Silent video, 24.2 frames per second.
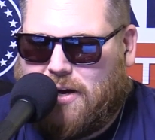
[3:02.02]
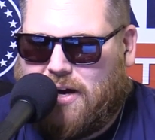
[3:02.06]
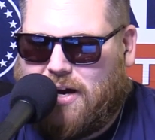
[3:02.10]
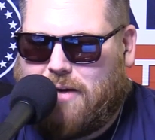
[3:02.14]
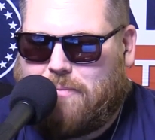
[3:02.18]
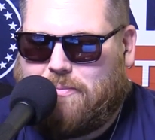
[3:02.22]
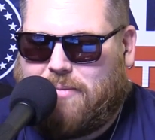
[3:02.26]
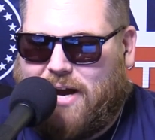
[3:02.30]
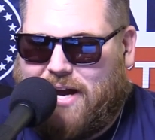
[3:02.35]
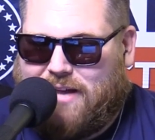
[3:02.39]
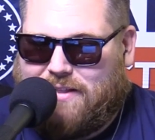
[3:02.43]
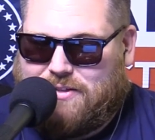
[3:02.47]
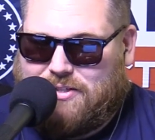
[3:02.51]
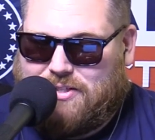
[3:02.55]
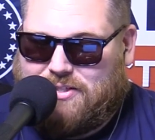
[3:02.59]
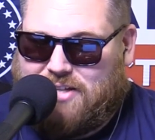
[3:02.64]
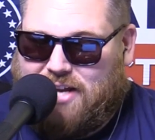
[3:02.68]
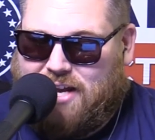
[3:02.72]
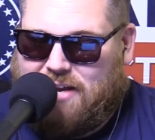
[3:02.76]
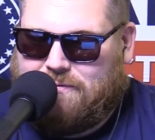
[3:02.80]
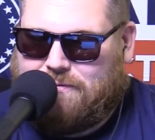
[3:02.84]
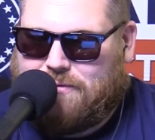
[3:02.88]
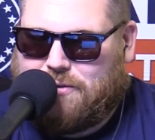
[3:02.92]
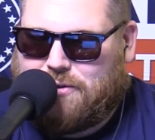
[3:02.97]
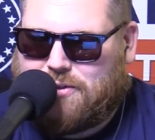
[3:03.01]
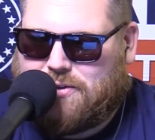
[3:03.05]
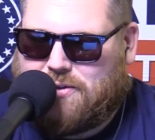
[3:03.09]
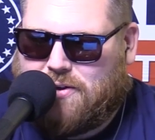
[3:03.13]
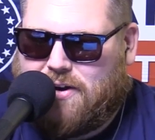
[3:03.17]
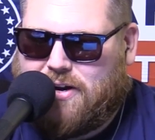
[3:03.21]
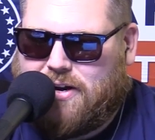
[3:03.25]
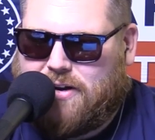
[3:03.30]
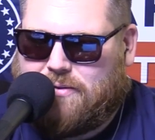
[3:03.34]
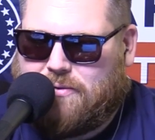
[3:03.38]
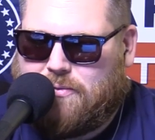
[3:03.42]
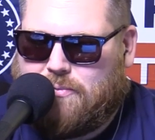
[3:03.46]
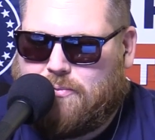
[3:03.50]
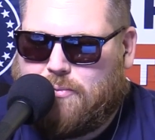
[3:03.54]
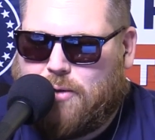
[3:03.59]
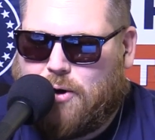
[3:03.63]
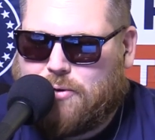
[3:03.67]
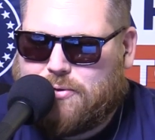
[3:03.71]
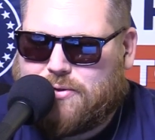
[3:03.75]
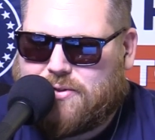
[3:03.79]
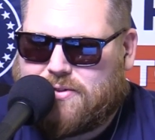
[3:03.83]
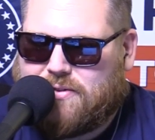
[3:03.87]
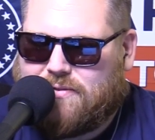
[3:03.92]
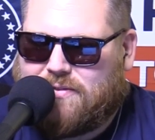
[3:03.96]
by the state for starting
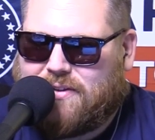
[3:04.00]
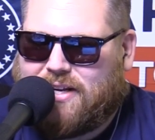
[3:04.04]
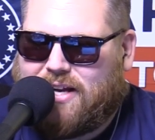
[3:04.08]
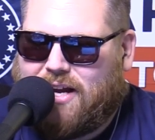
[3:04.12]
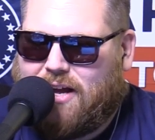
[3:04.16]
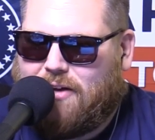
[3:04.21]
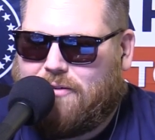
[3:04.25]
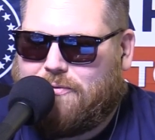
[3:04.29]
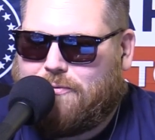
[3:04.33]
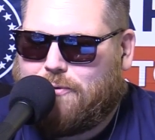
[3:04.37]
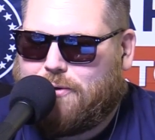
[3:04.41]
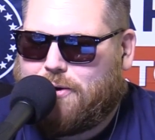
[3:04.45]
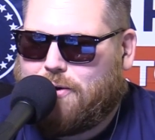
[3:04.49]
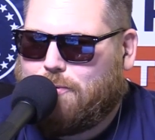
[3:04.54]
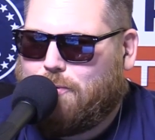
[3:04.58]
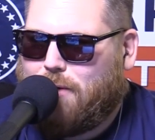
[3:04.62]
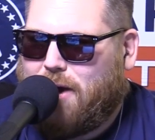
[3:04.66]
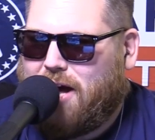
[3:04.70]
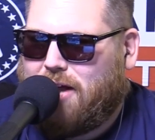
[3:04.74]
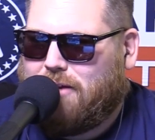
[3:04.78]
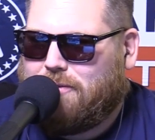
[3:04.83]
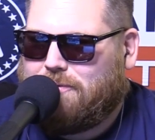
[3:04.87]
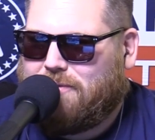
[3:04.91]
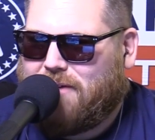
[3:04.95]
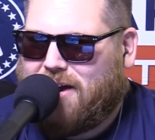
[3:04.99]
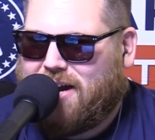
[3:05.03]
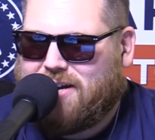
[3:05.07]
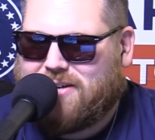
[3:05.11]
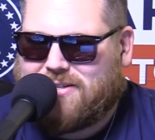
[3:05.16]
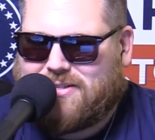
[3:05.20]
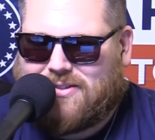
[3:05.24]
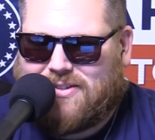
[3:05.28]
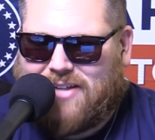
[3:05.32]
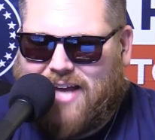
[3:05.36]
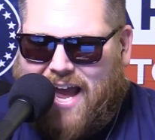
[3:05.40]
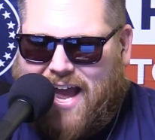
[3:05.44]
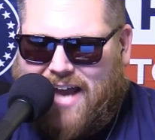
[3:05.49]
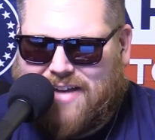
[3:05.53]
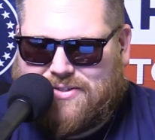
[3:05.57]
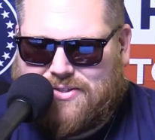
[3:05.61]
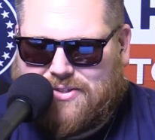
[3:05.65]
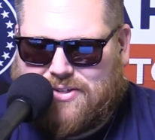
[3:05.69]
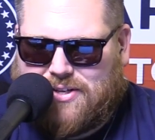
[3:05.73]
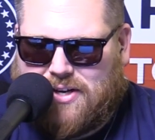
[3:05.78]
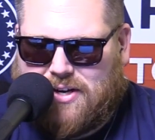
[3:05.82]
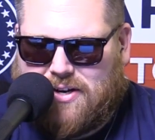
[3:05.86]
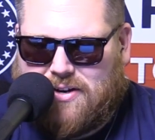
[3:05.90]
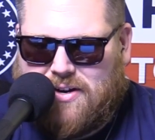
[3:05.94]
most of the California wildfires
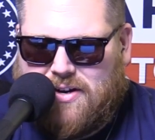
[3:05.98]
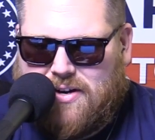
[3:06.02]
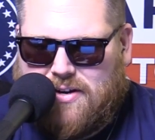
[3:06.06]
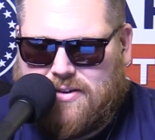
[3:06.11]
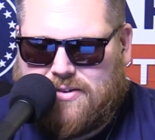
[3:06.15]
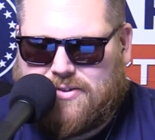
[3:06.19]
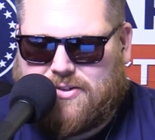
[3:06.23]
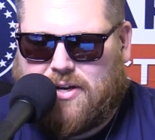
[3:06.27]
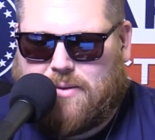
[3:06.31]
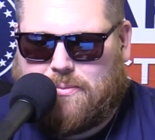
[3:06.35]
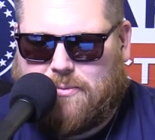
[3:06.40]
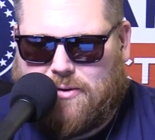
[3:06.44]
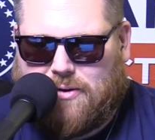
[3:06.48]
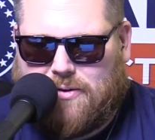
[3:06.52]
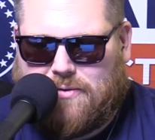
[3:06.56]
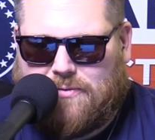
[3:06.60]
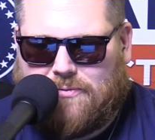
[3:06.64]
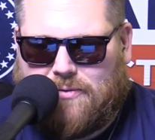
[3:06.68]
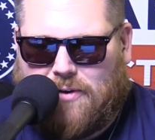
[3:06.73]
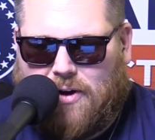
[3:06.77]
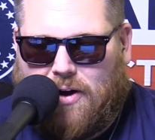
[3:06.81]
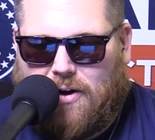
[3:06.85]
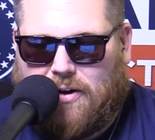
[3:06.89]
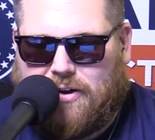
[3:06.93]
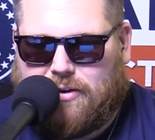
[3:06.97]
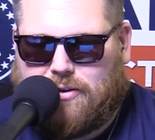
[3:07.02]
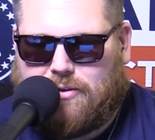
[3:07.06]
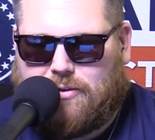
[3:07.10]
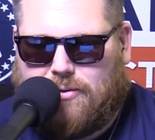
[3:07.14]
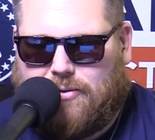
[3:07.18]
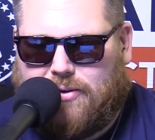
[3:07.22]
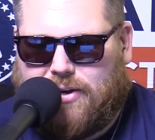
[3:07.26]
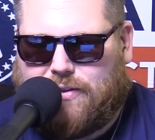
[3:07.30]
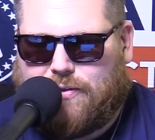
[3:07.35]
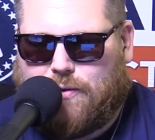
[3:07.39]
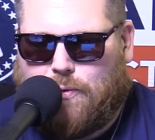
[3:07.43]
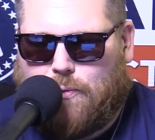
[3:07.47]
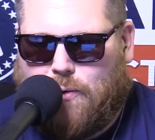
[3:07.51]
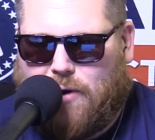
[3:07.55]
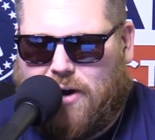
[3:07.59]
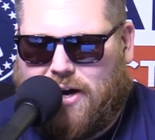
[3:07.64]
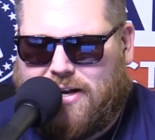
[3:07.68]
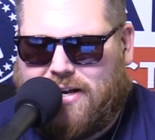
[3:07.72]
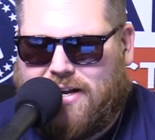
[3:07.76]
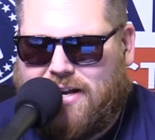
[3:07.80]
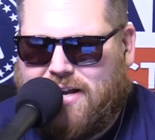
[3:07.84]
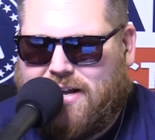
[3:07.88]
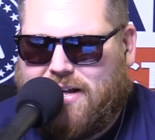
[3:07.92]
last year, summer and fall, including the
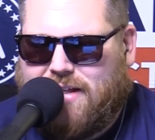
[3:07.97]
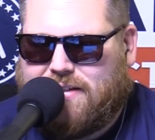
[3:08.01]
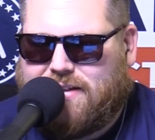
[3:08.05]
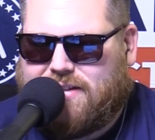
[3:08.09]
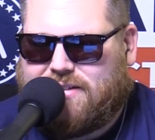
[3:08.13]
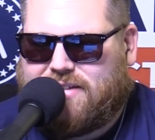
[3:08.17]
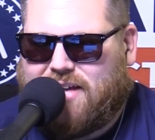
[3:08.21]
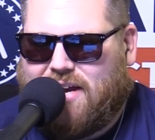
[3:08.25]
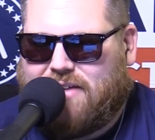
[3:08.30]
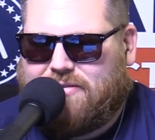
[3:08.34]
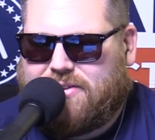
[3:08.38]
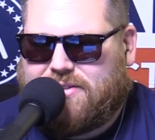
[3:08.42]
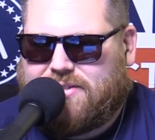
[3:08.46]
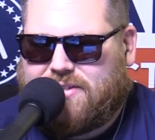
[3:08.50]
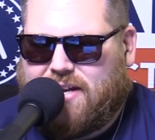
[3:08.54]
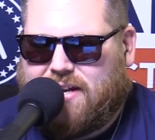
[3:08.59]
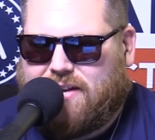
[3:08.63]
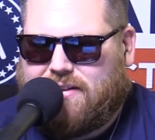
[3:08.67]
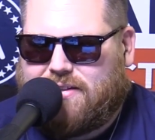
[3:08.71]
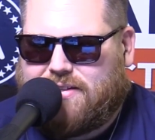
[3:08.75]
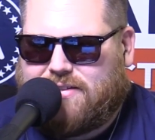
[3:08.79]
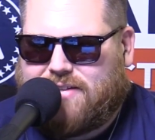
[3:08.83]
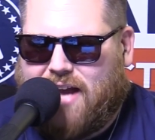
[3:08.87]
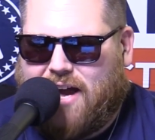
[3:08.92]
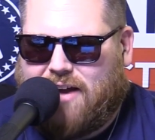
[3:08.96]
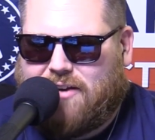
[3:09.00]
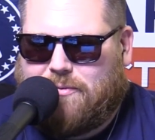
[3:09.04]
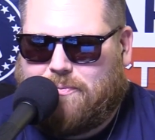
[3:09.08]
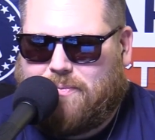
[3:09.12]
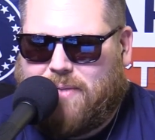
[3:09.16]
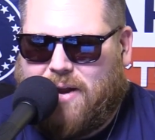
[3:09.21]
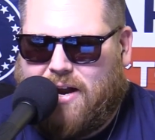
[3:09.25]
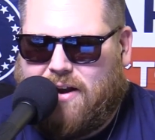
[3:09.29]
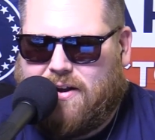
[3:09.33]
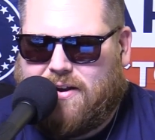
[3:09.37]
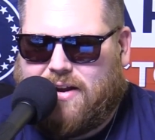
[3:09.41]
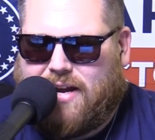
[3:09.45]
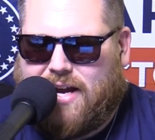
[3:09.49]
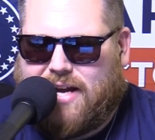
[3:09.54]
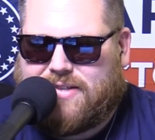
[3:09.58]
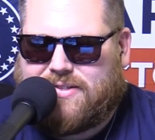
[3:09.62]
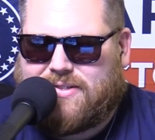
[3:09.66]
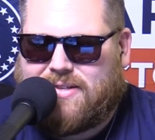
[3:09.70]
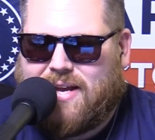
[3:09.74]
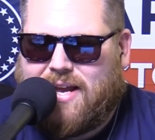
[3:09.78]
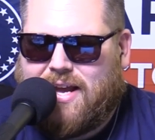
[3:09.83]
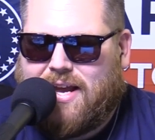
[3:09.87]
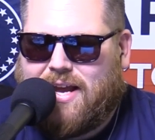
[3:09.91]
one that devastated the town of
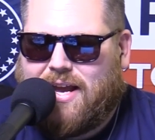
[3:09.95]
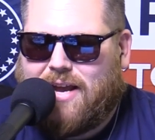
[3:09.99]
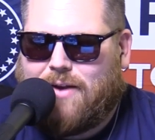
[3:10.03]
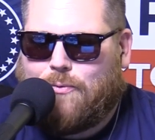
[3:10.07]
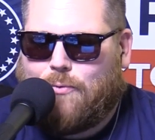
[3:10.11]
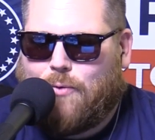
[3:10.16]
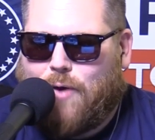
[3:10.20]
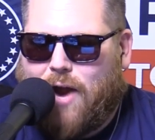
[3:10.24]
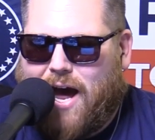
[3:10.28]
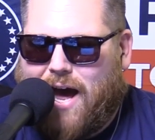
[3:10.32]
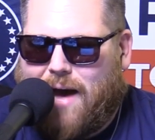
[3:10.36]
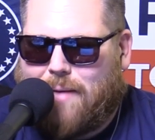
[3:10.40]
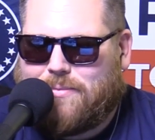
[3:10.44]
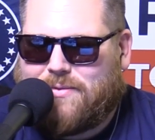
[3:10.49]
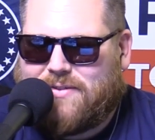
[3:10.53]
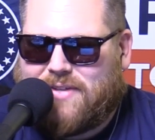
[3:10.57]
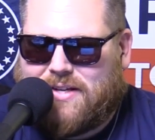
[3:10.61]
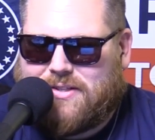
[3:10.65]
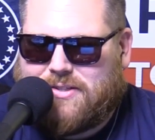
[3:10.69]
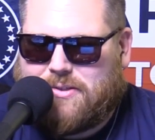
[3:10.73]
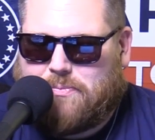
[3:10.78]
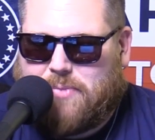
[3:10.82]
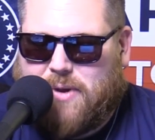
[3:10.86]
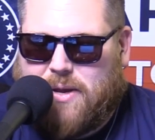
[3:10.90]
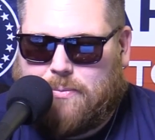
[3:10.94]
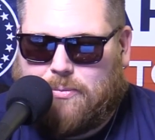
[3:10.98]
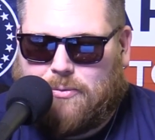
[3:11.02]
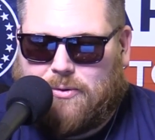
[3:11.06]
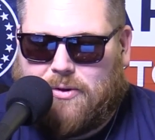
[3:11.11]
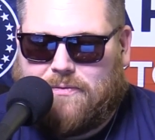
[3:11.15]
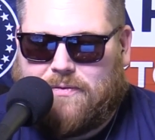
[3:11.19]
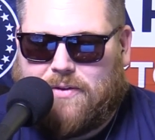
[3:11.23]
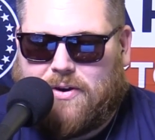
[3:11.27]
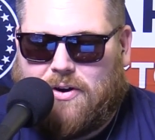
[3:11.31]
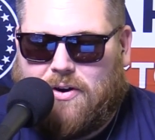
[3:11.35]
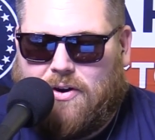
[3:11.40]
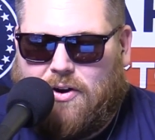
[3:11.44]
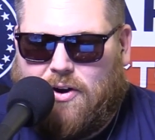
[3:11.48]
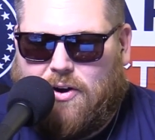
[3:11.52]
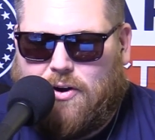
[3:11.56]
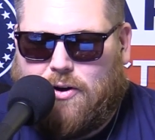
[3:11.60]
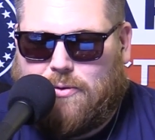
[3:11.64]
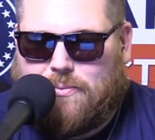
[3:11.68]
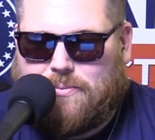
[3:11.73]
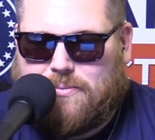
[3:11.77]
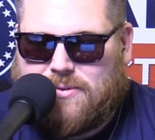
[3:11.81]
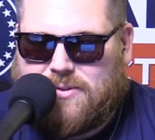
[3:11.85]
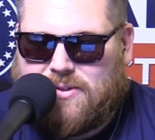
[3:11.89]
Paradise and robbed tons of people of their
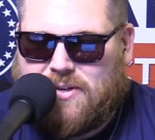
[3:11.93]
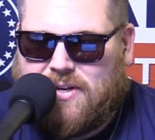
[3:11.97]
homes.